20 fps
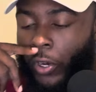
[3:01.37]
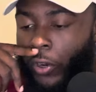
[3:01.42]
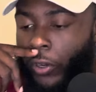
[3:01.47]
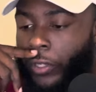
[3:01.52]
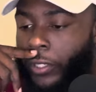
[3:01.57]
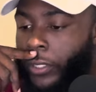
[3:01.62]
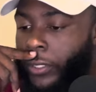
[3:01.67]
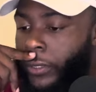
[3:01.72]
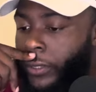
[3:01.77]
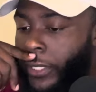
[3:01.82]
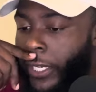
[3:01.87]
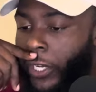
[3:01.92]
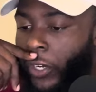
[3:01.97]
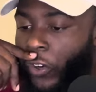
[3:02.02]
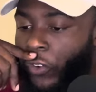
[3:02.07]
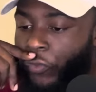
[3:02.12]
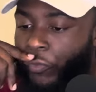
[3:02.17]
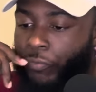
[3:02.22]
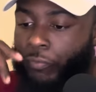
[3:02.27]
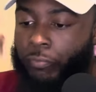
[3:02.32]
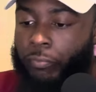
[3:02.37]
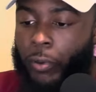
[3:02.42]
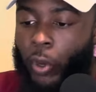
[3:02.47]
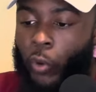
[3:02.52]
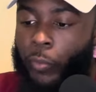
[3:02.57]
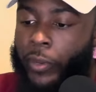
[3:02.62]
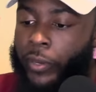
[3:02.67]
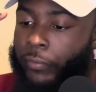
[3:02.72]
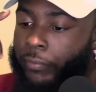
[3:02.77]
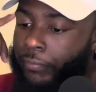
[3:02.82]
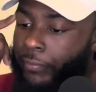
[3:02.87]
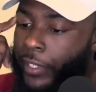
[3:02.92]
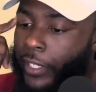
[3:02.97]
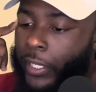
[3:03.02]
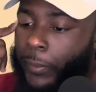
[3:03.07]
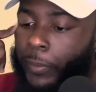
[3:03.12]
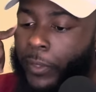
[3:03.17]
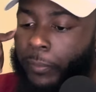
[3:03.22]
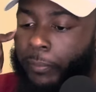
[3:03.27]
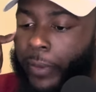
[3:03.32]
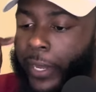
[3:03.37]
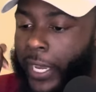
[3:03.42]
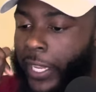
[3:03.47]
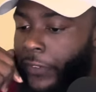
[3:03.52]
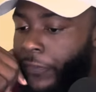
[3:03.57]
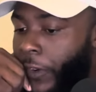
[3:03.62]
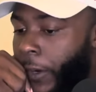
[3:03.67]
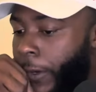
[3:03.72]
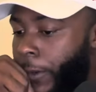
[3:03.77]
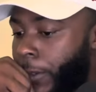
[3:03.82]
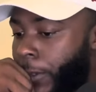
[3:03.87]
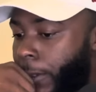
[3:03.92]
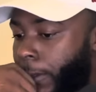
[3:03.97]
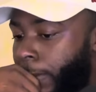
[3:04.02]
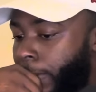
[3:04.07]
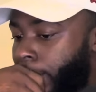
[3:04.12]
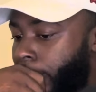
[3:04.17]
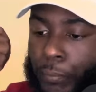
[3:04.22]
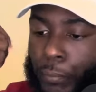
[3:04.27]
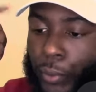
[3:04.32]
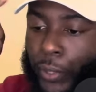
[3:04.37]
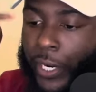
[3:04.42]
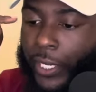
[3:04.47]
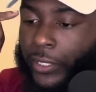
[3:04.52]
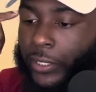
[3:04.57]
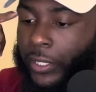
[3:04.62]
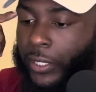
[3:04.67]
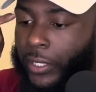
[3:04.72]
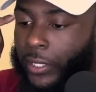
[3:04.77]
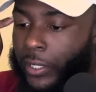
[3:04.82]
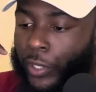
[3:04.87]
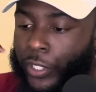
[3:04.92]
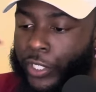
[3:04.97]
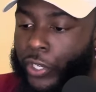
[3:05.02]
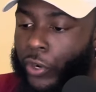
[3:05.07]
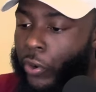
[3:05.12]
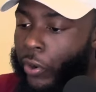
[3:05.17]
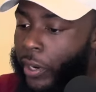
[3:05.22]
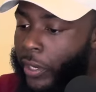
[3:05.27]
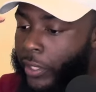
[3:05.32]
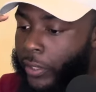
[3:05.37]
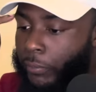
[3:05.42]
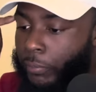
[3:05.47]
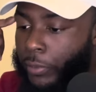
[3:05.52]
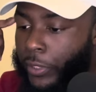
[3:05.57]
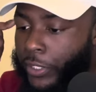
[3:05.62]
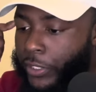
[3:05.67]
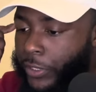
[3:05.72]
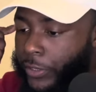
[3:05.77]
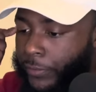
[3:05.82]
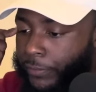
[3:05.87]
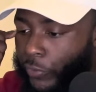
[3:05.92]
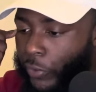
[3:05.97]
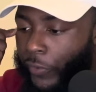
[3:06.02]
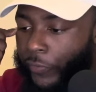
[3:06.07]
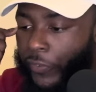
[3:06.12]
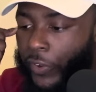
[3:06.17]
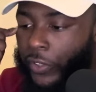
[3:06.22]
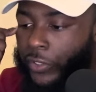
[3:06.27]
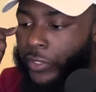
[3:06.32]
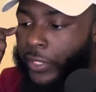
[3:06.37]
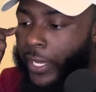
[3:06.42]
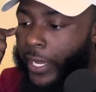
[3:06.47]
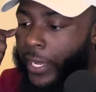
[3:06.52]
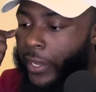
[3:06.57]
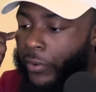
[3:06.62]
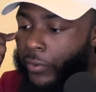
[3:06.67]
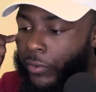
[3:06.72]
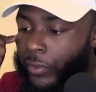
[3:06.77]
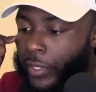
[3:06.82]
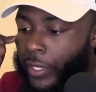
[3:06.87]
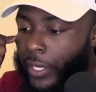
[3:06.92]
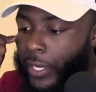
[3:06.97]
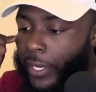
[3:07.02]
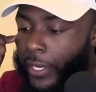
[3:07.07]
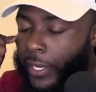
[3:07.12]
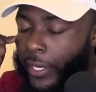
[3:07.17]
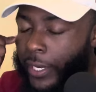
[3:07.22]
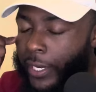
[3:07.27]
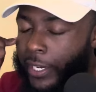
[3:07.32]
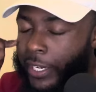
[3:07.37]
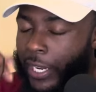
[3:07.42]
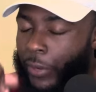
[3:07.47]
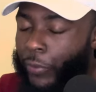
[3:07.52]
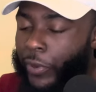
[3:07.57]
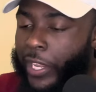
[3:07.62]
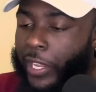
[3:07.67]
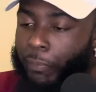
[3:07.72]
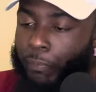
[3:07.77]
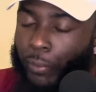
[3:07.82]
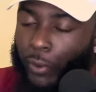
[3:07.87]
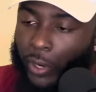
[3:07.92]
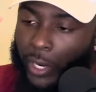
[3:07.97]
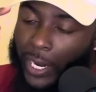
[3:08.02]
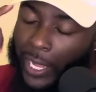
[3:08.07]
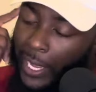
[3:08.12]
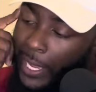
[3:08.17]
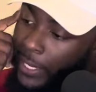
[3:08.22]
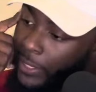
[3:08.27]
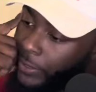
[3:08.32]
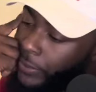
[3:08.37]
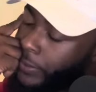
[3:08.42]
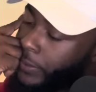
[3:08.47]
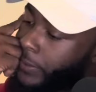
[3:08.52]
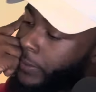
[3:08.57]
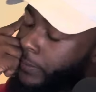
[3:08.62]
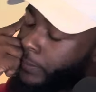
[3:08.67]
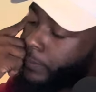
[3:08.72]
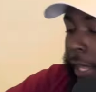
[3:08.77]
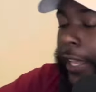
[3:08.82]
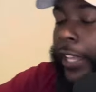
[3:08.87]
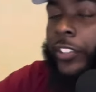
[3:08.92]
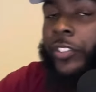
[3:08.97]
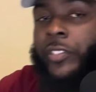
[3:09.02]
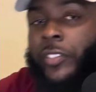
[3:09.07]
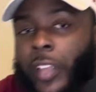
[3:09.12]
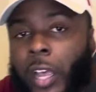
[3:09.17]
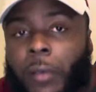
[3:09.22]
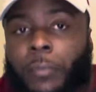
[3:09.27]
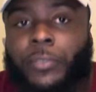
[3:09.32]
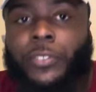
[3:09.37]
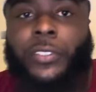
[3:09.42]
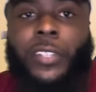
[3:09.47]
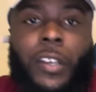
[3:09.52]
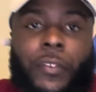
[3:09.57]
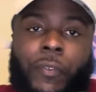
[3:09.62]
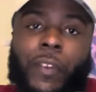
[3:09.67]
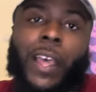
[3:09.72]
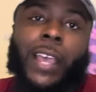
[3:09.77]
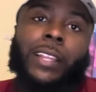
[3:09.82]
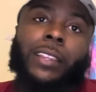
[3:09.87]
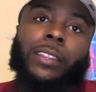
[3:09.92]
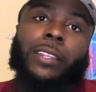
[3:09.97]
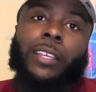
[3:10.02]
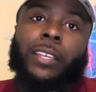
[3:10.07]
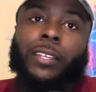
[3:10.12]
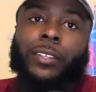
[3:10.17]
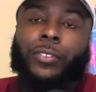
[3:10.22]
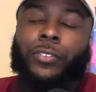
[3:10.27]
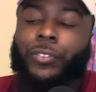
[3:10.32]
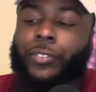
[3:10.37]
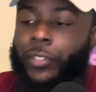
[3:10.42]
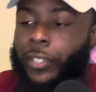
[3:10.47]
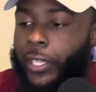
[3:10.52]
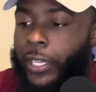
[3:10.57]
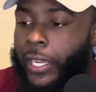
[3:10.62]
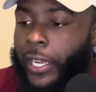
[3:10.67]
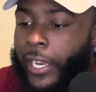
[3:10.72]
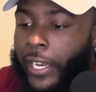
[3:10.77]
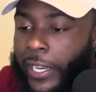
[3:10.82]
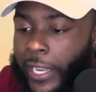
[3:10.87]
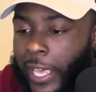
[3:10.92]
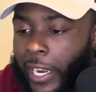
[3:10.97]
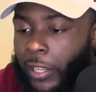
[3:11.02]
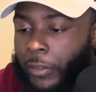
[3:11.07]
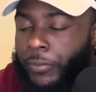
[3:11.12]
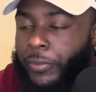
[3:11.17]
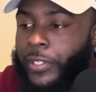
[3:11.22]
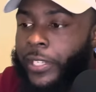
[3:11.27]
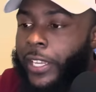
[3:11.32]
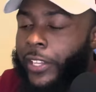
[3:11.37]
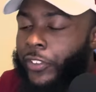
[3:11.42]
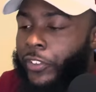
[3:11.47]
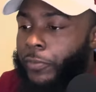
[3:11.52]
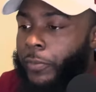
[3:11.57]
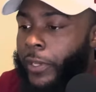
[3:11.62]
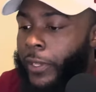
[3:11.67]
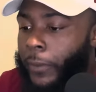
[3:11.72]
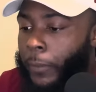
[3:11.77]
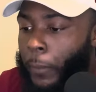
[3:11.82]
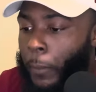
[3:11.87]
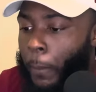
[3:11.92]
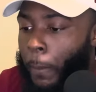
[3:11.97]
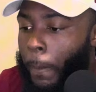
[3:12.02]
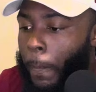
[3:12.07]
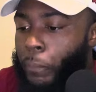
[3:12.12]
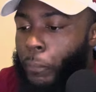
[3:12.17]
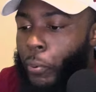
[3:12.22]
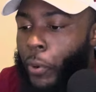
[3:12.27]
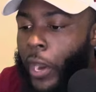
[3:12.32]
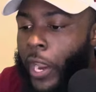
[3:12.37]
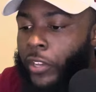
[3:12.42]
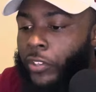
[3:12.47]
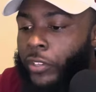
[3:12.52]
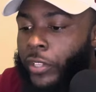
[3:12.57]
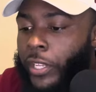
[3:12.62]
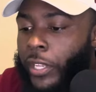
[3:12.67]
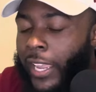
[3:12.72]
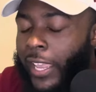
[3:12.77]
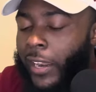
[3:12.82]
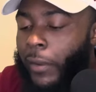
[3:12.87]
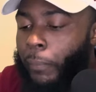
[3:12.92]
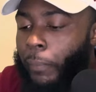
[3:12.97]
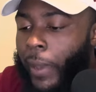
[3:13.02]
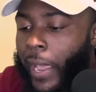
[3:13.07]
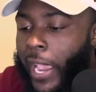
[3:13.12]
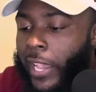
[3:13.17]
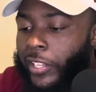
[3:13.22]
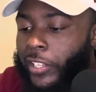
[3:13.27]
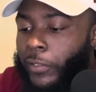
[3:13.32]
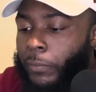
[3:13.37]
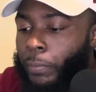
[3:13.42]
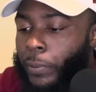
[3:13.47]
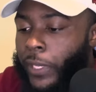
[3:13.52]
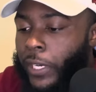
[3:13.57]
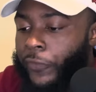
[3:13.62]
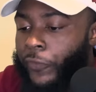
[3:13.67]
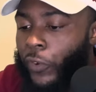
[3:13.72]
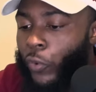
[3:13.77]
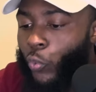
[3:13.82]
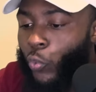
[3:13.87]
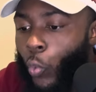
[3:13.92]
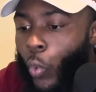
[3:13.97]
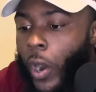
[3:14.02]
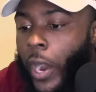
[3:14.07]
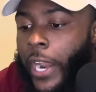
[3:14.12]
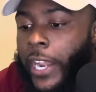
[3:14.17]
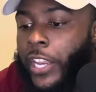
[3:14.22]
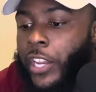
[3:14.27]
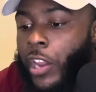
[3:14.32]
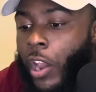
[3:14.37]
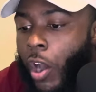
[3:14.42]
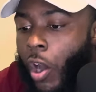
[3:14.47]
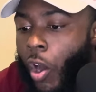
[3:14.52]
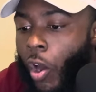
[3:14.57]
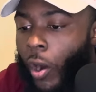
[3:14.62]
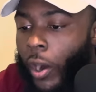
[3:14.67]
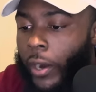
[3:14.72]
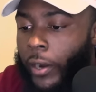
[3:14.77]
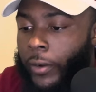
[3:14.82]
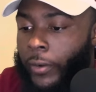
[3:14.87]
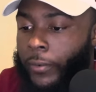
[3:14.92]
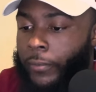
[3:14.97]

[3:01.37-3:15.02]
uh, takeover. Bowman incomplete pass first. Presley one yard completion for first down. Then we get penalized. It's dumb stuff like this that upsets me. Presley get a pass completed for one yard.